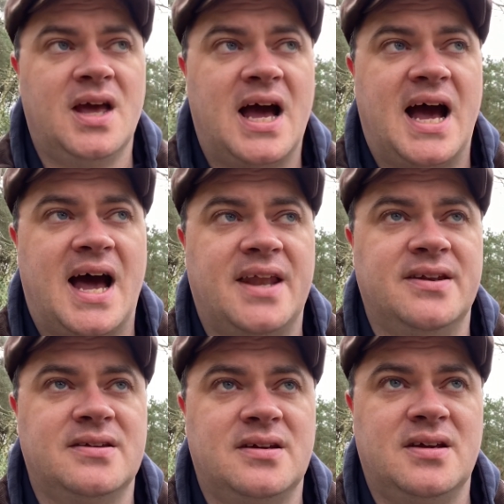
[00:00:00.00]

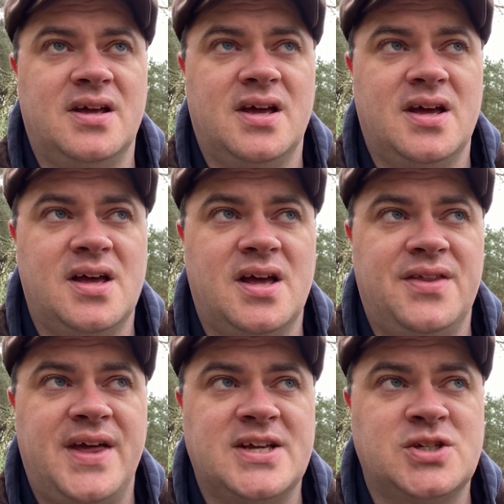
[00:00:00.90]
And
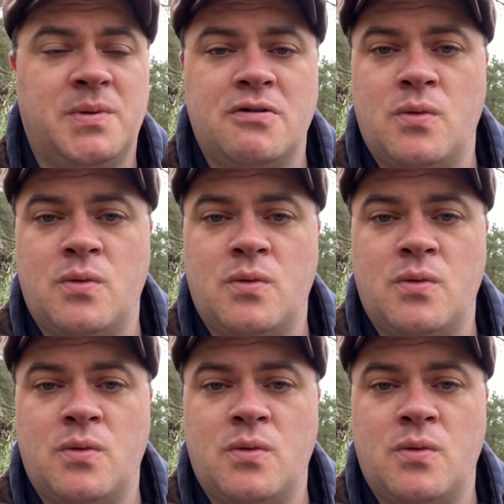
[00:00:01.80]
the Explorer